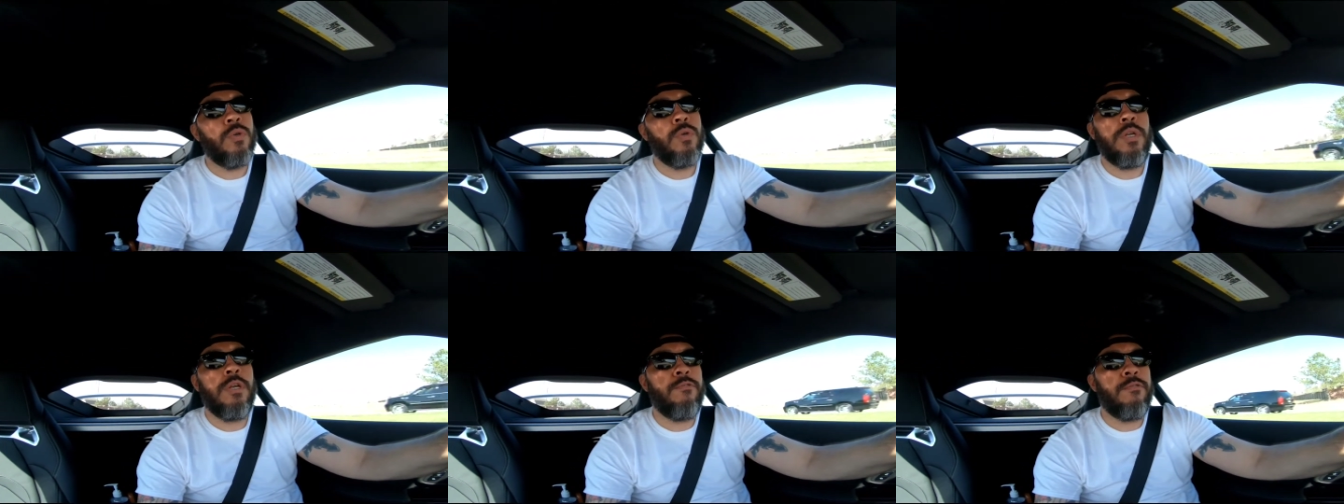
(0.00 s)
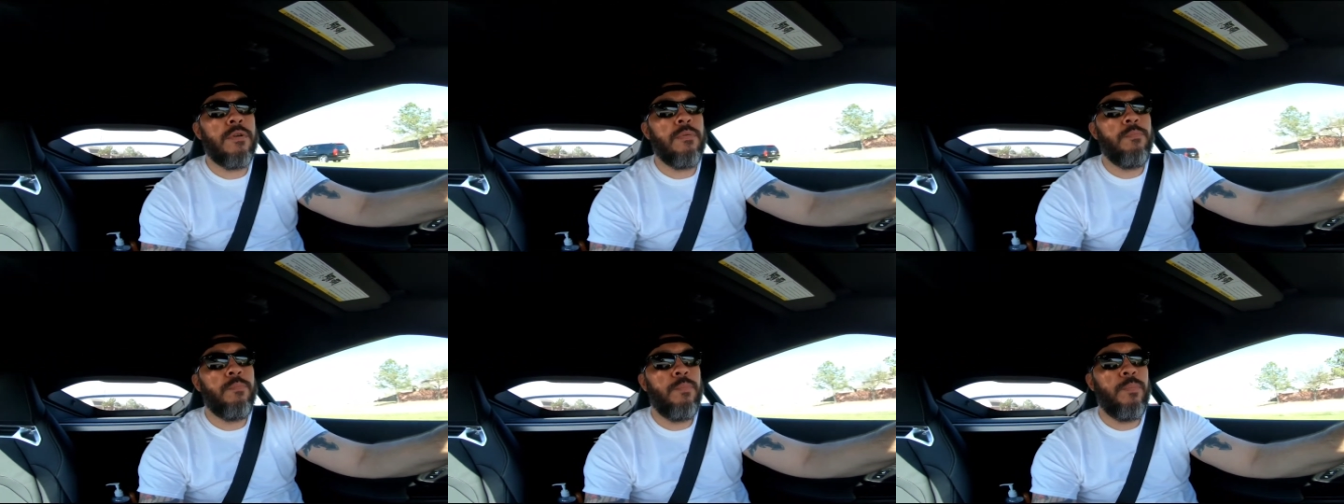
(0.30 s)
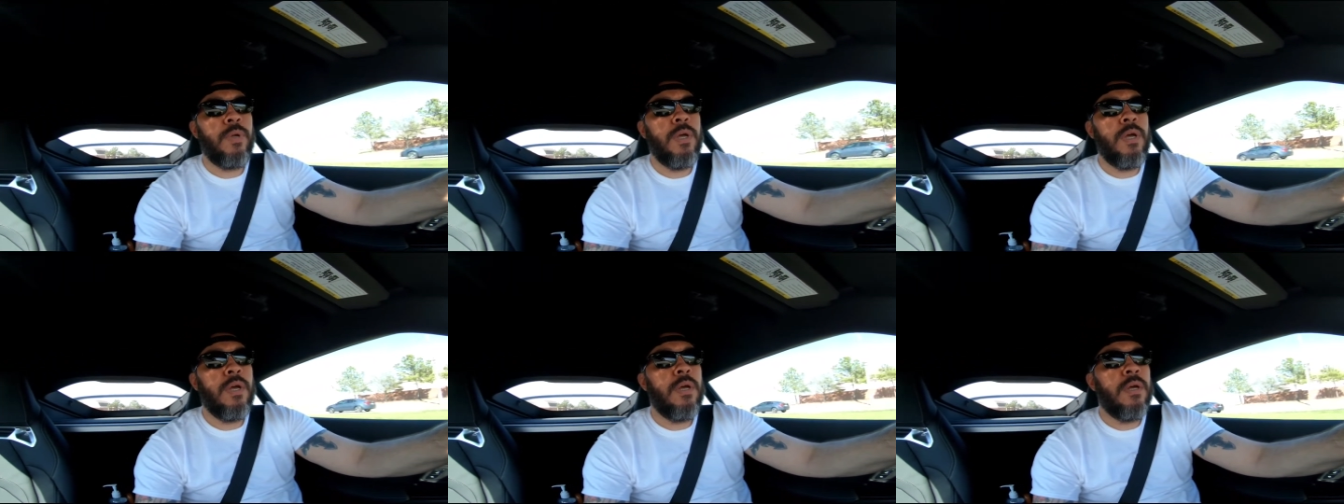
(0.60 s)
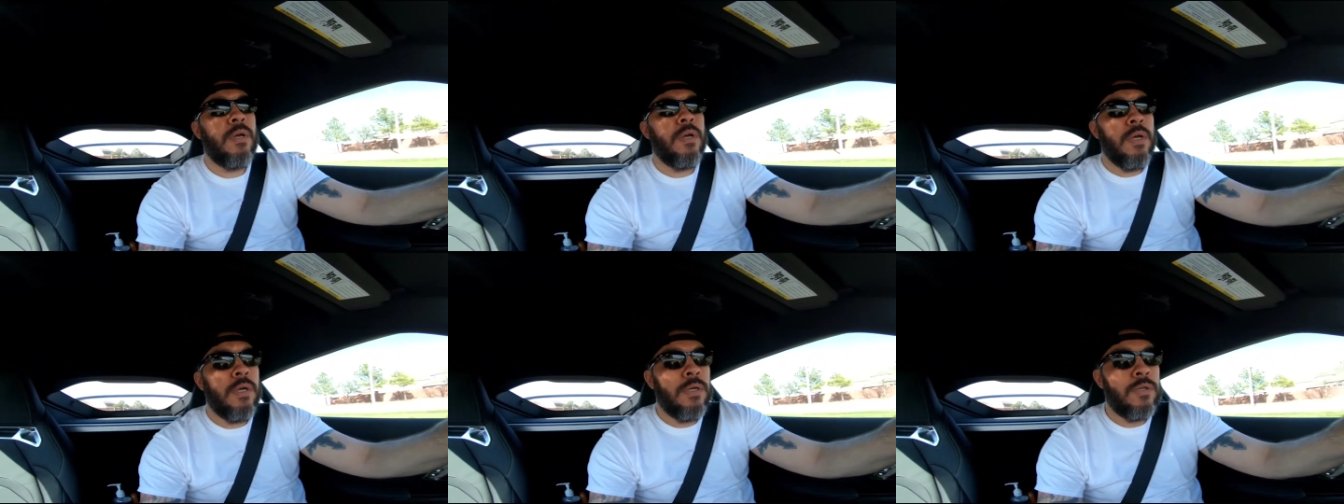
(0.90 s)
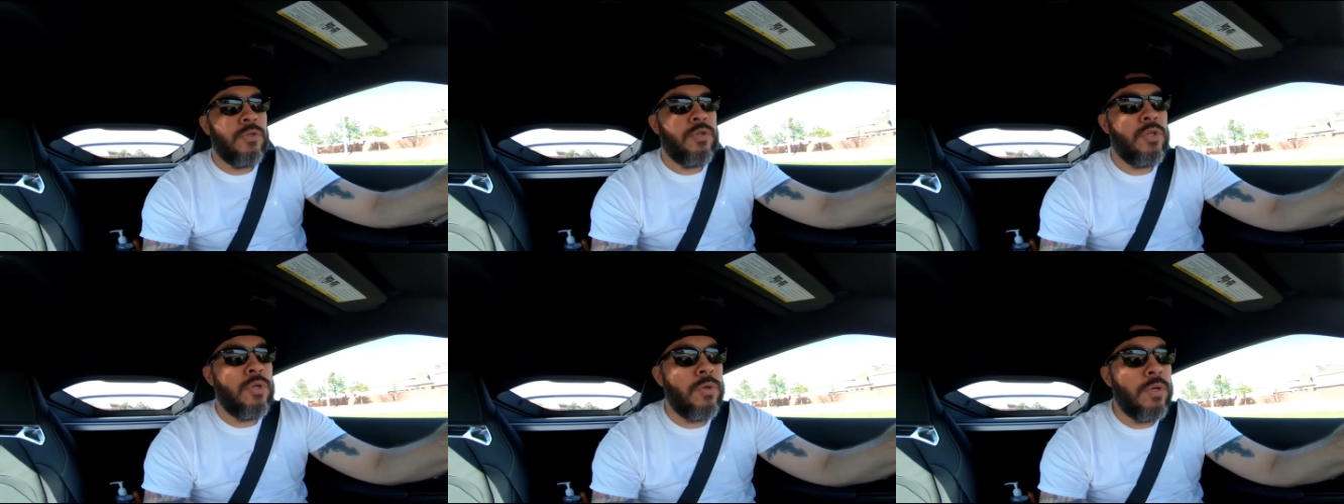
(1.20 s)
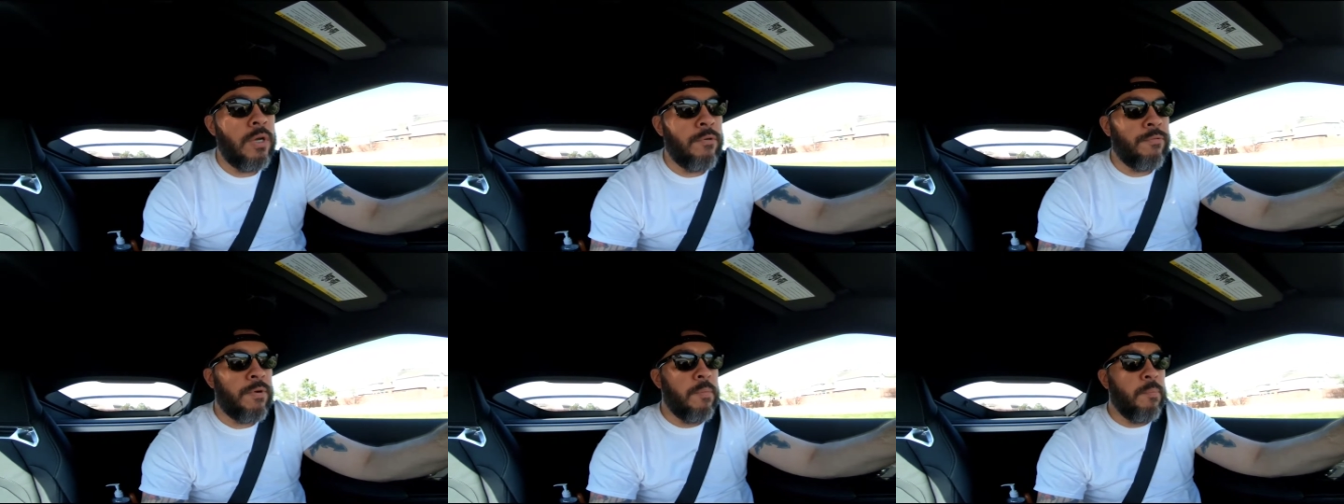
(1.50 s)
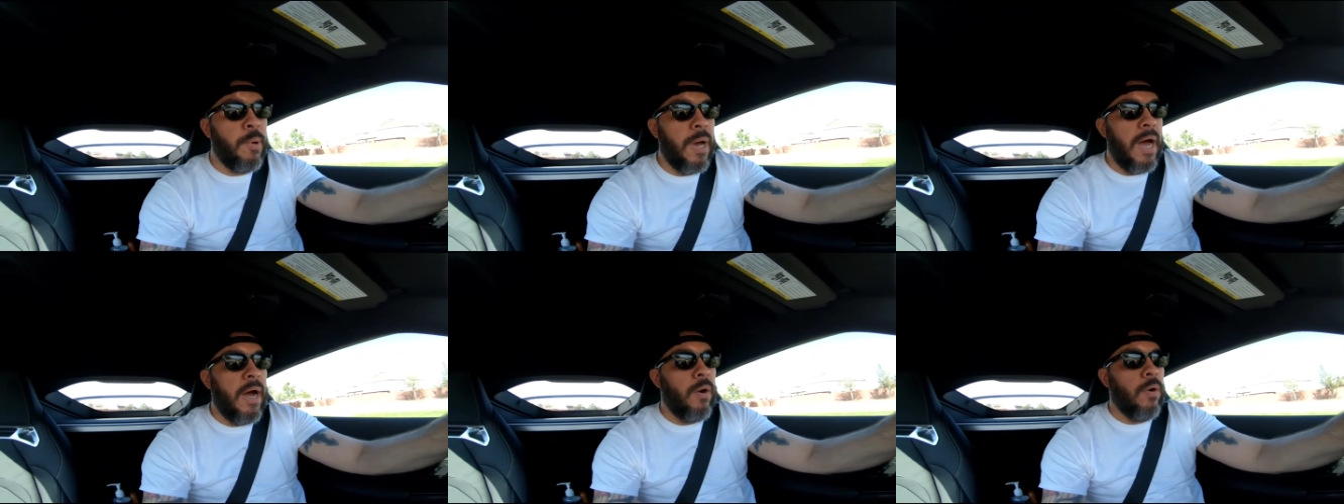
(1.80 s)
two different two
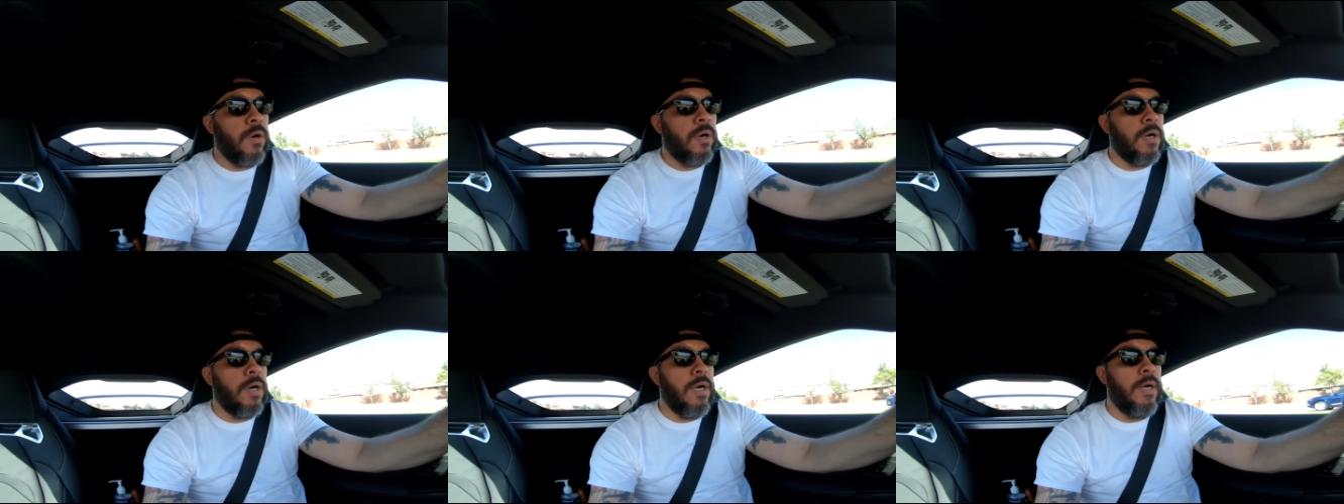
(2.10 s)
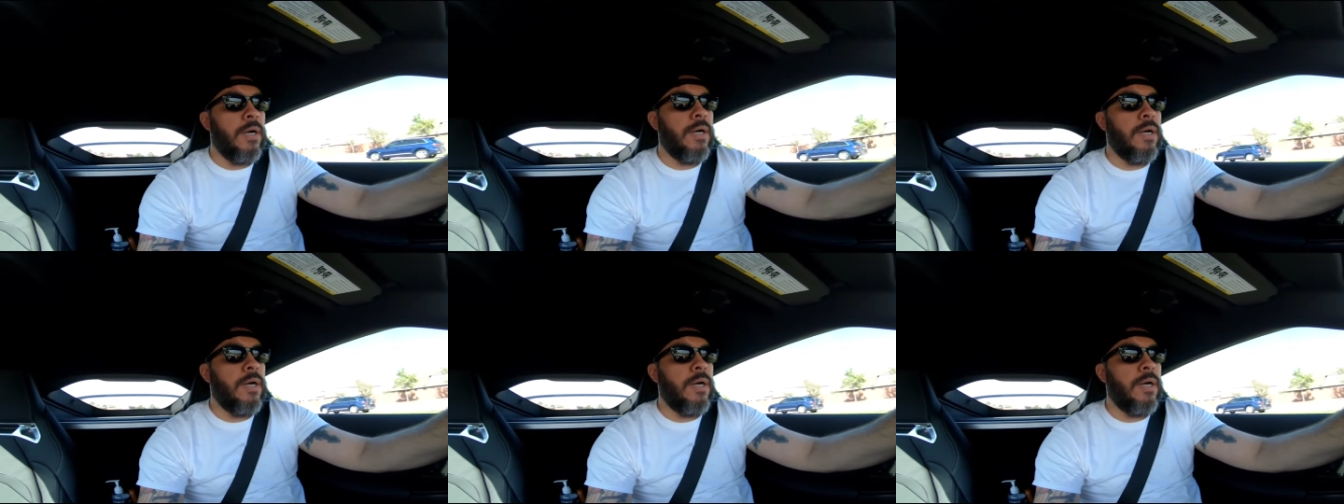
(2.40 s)
different power